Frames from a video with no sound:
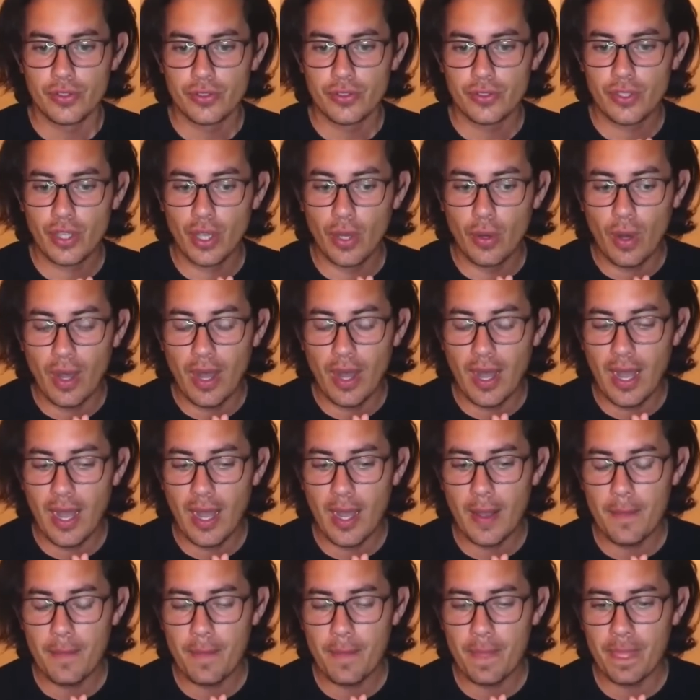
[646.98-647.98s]
So
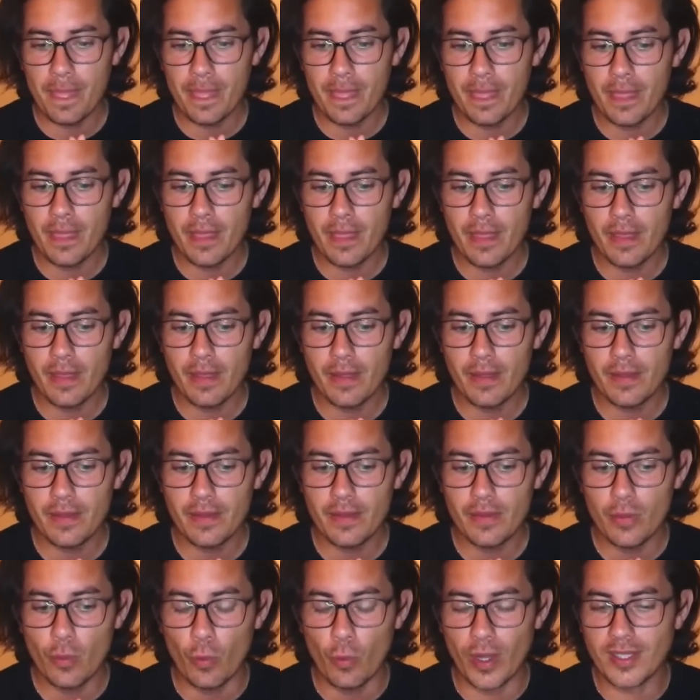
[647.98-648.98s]

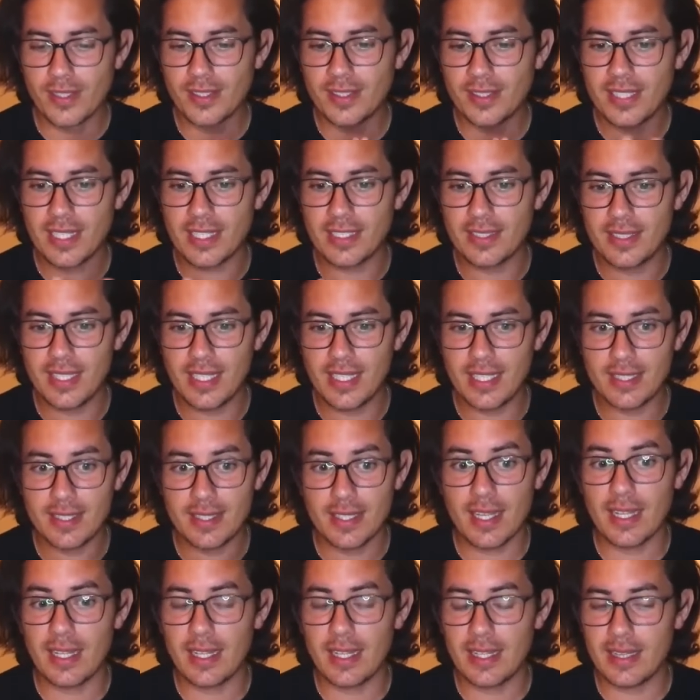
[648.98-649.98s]
once said
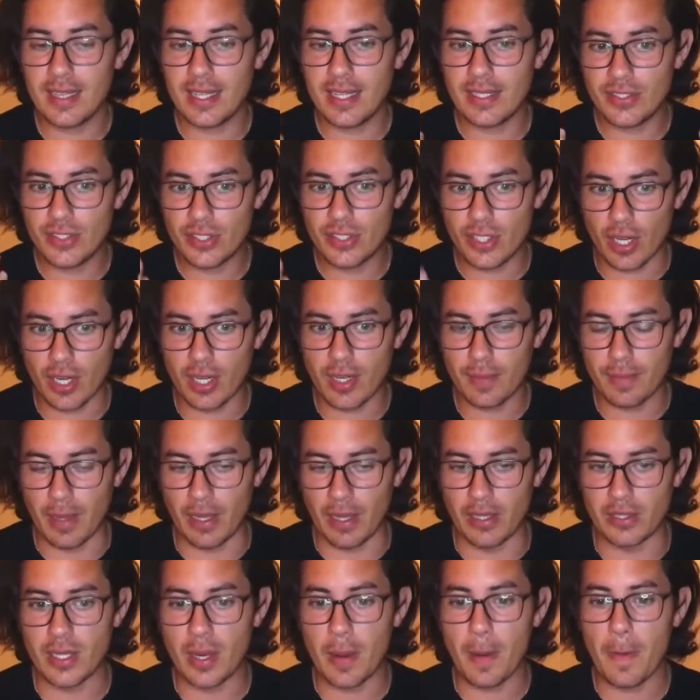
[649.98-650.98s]
this, let's talk
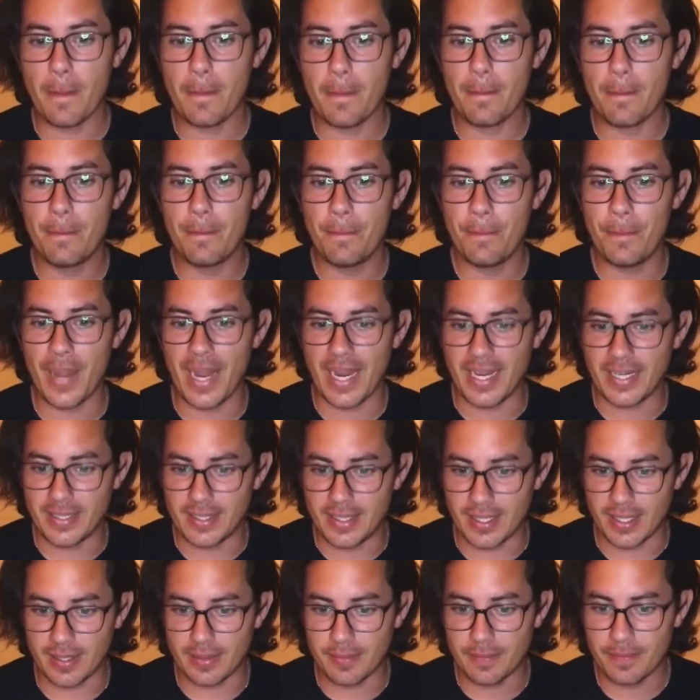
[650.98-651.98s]
about
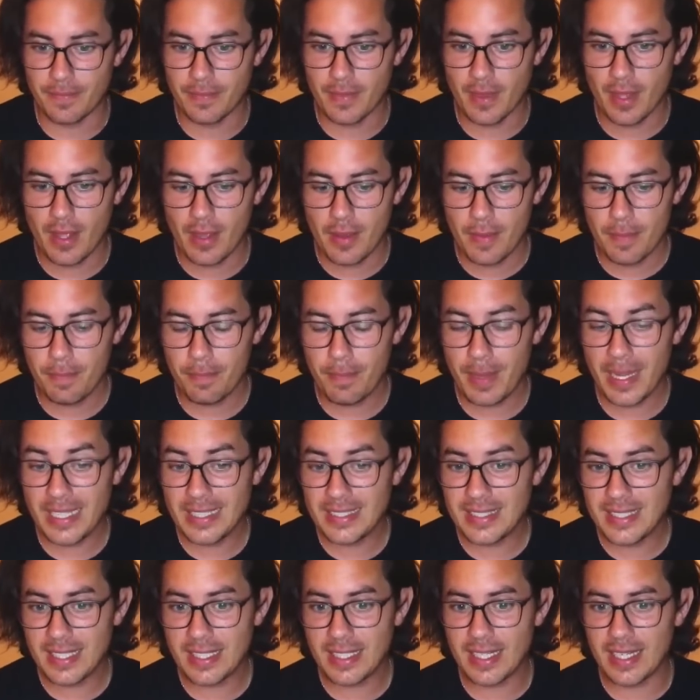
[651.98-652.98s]
painting.
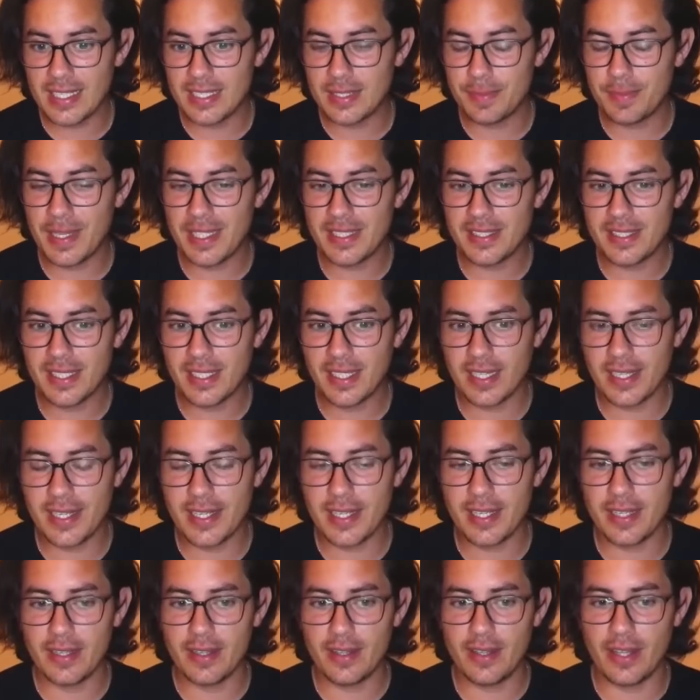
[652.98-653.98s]
Painting is
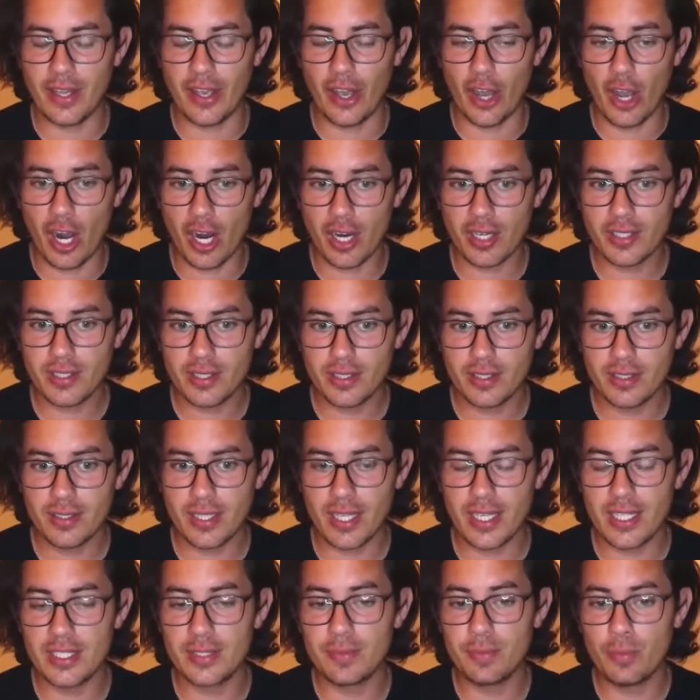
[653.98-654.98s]
basically the art
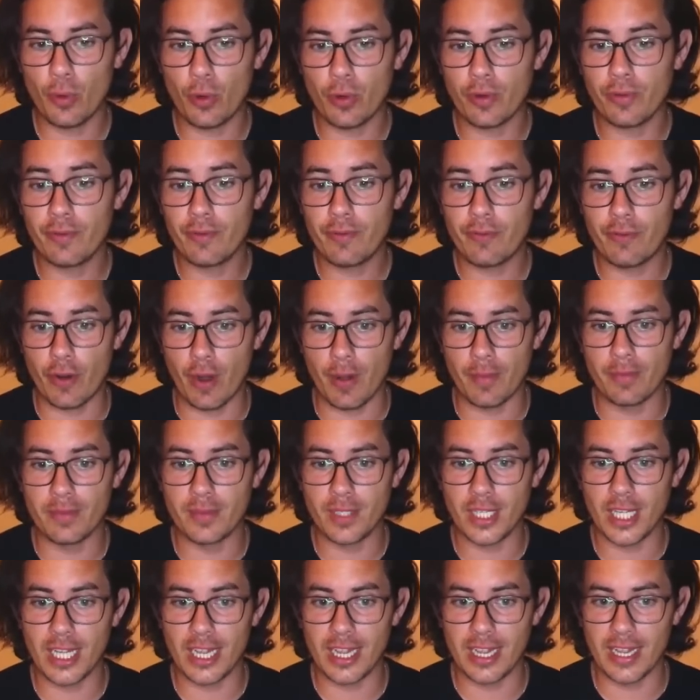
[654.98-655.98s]
that is born
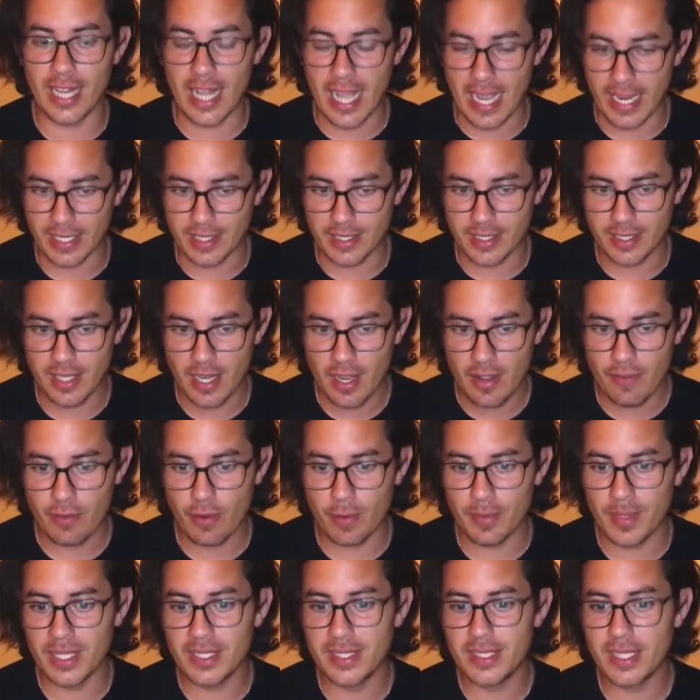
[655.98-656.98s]
from light,
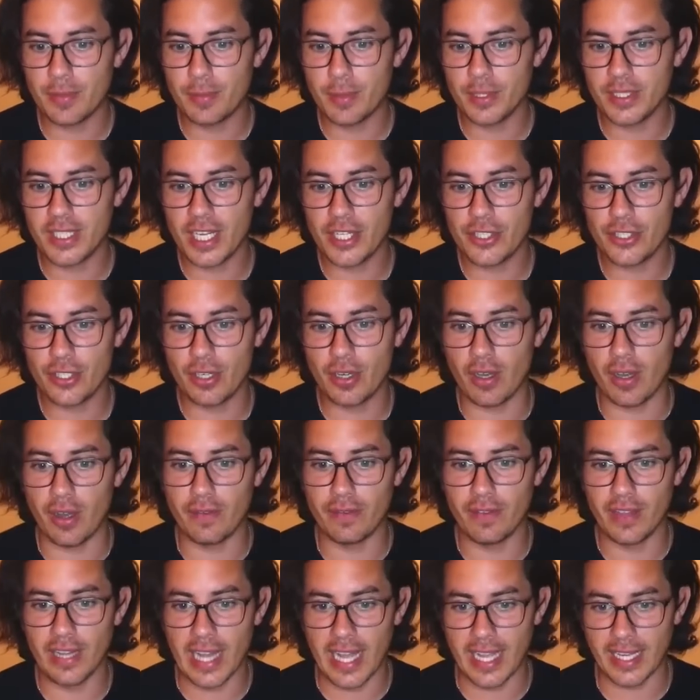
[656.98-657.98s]
from the interpretation
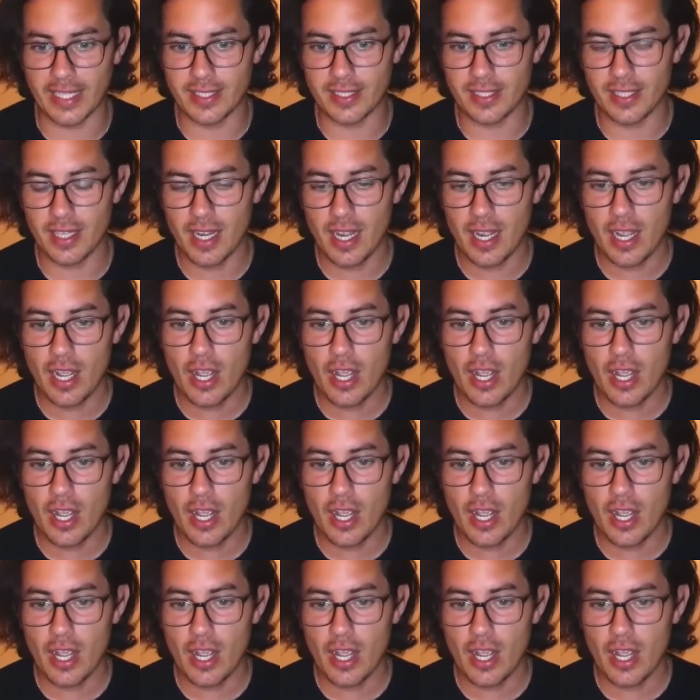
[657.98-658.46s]
of light,